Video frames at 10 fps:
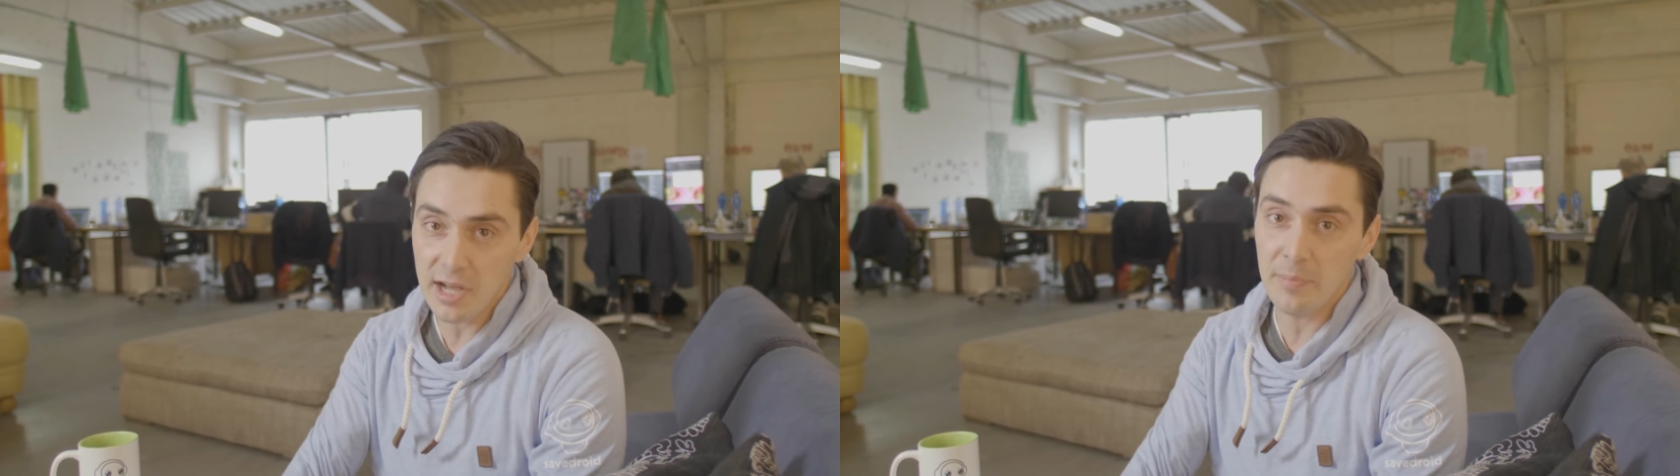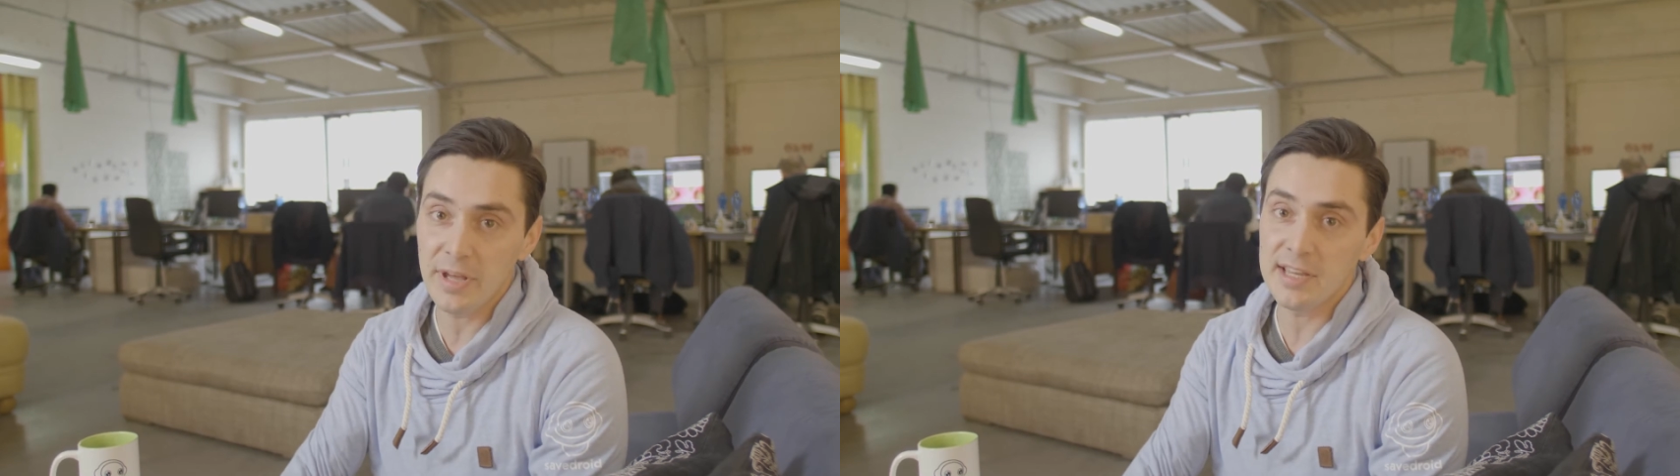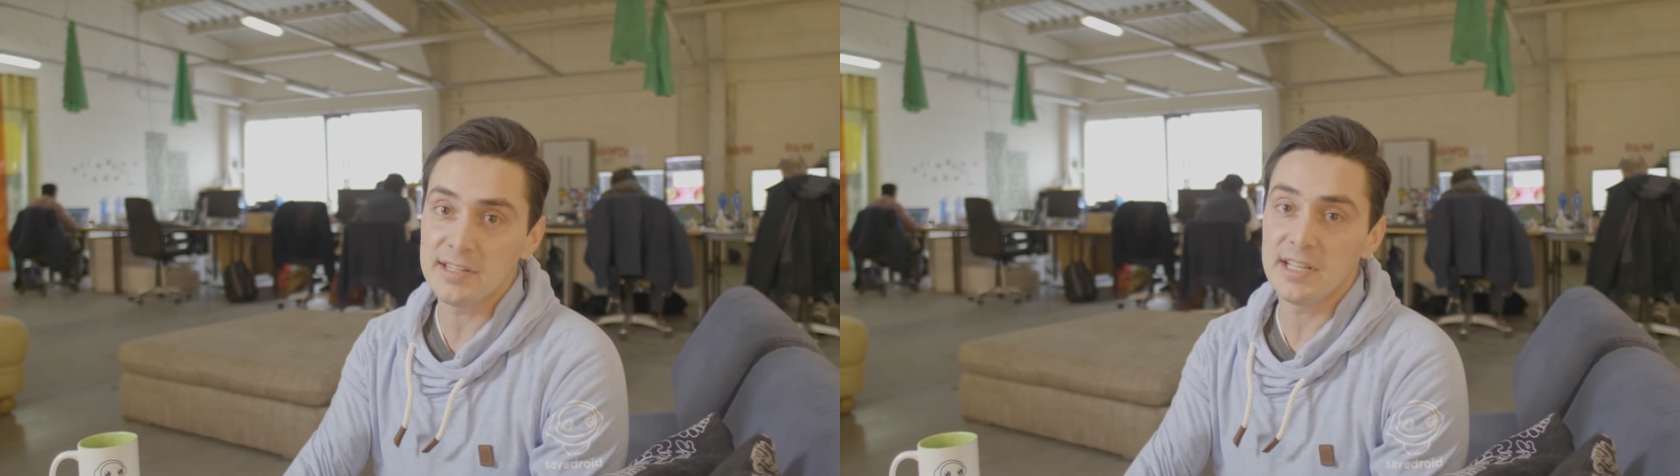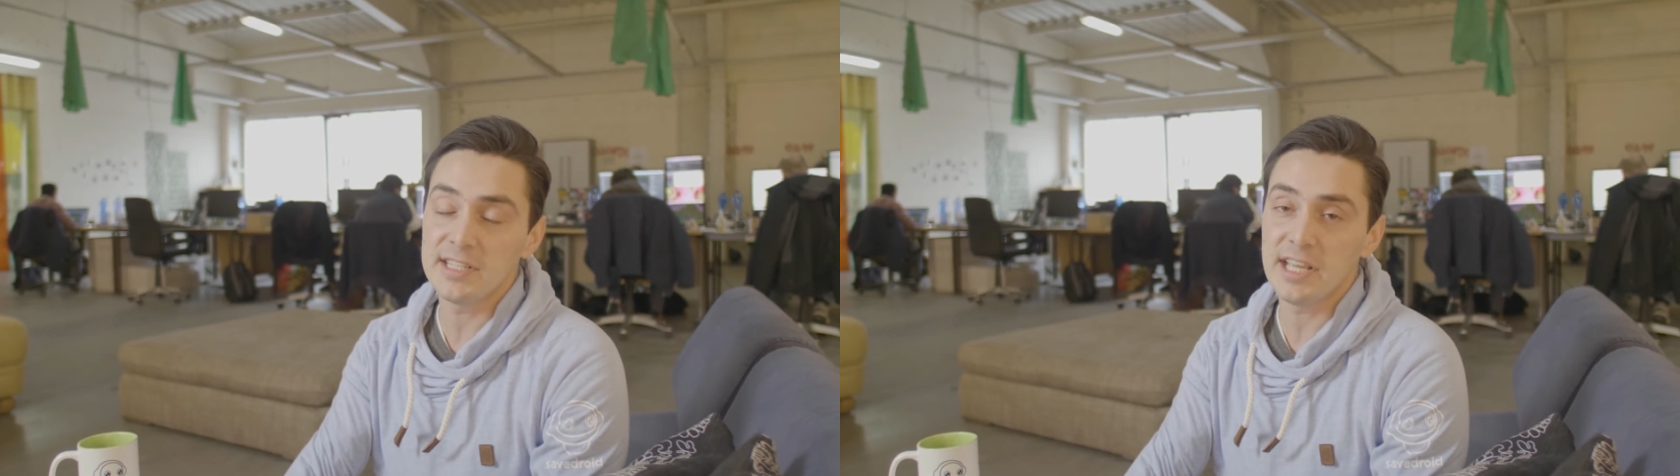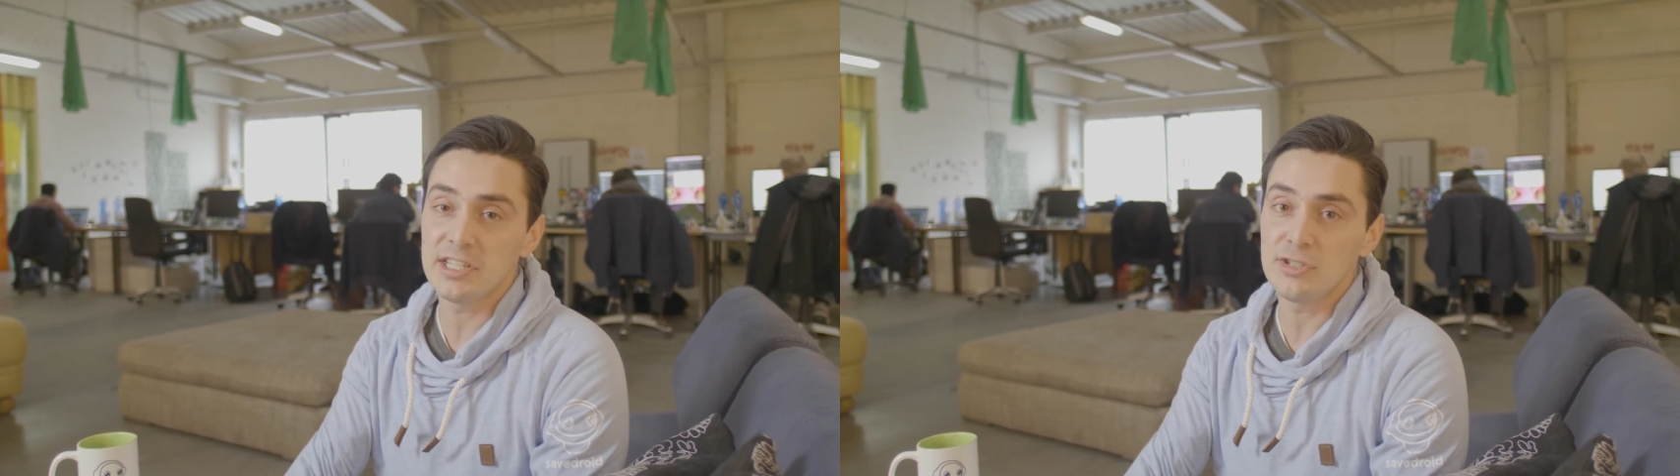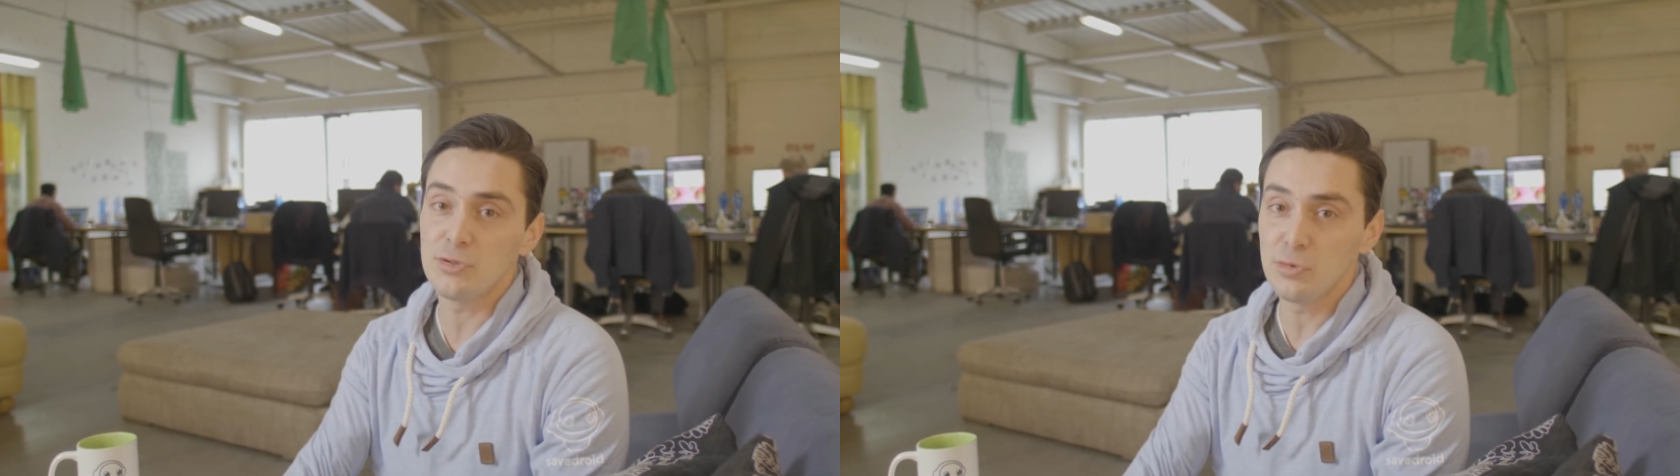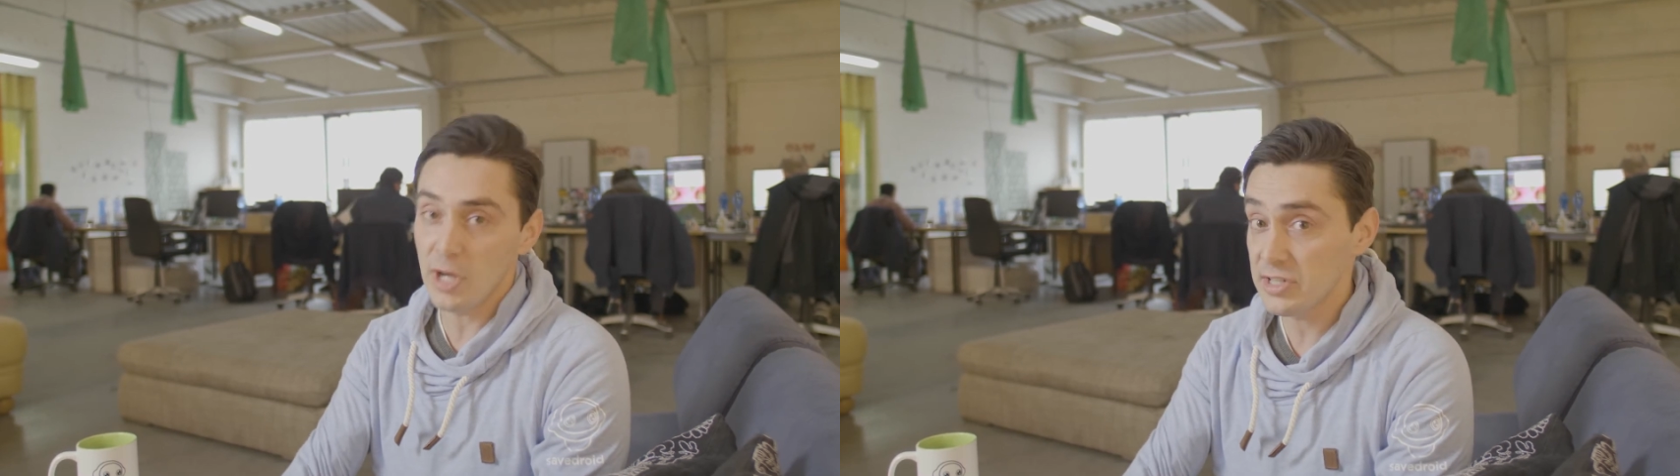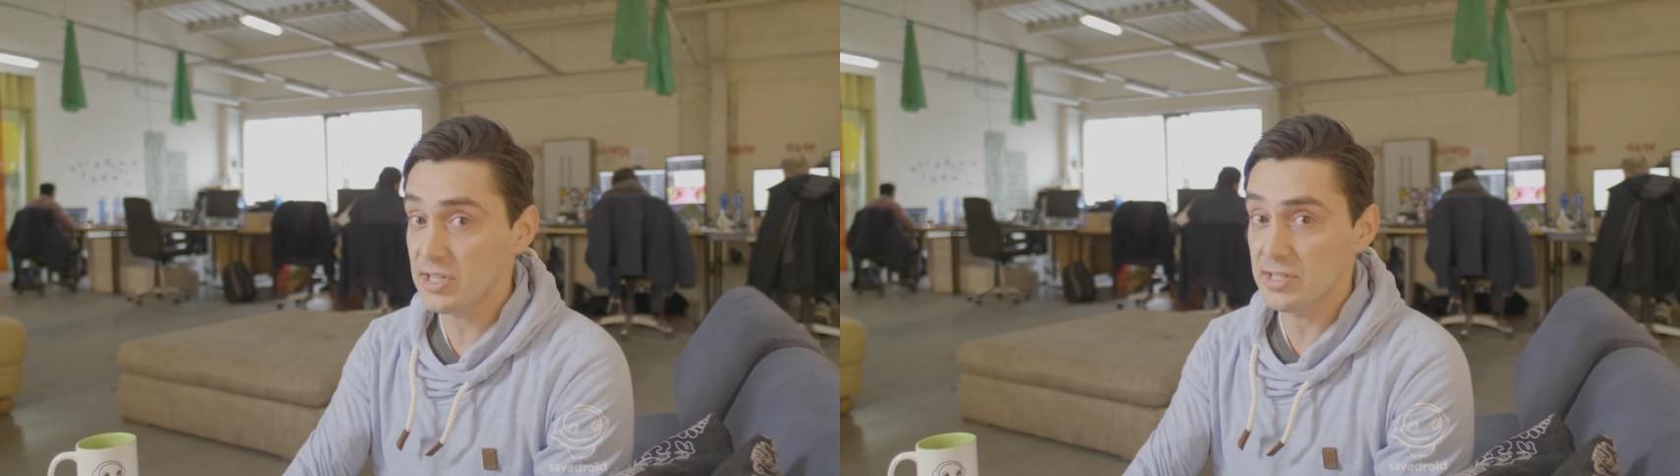campaign dedicated to
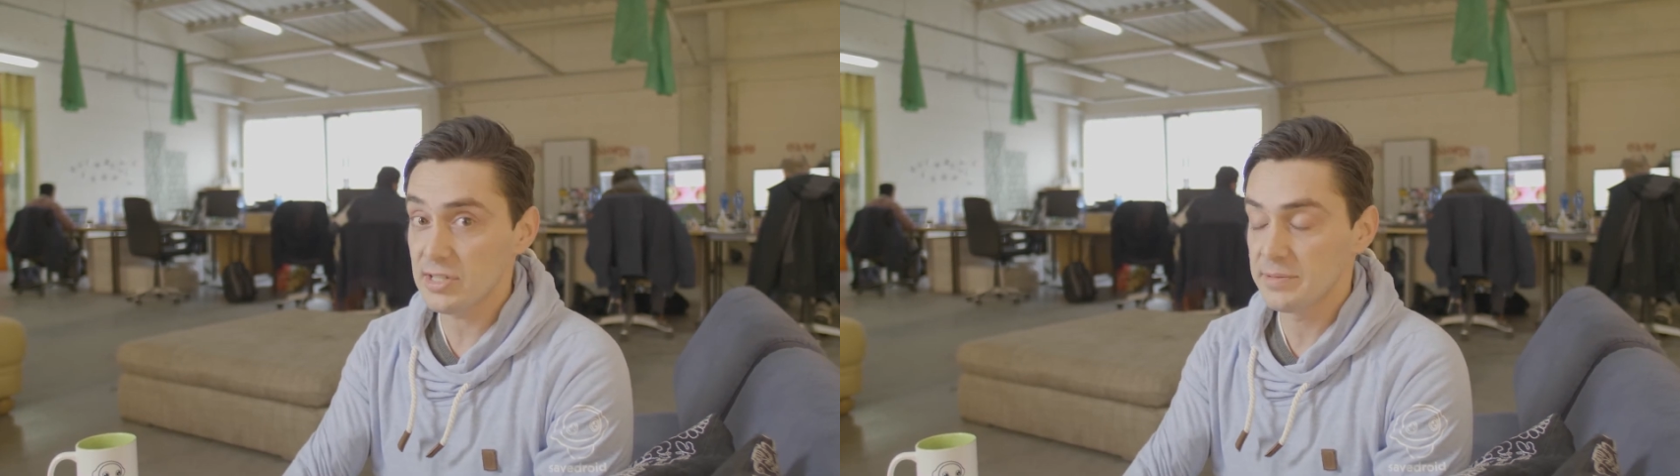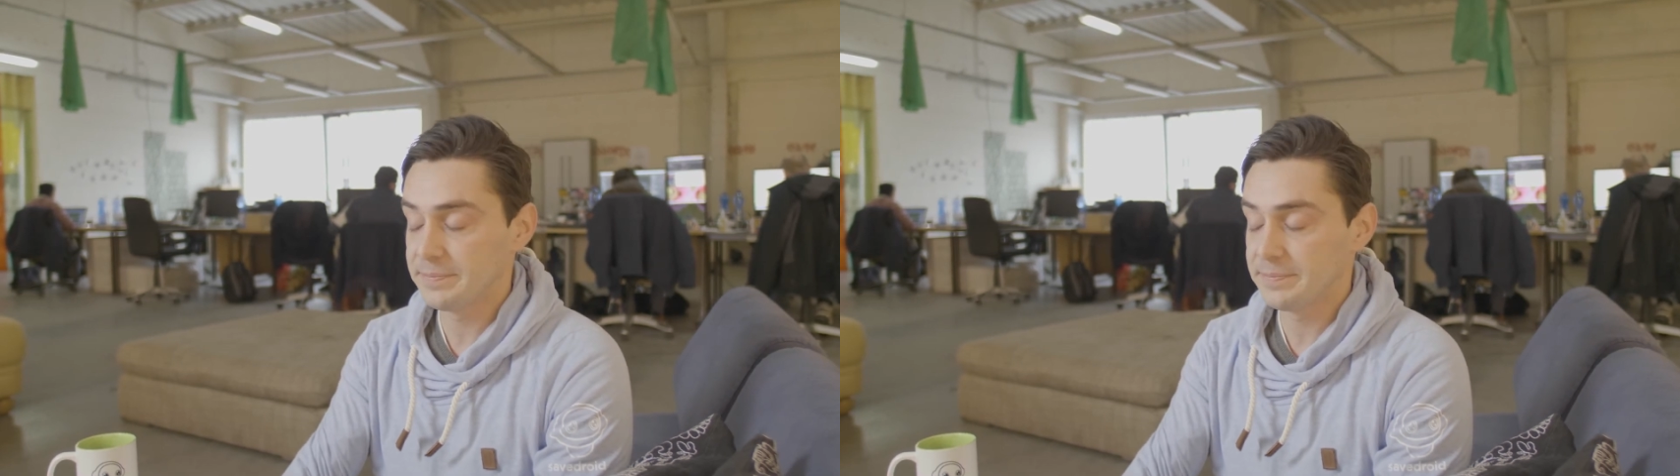content.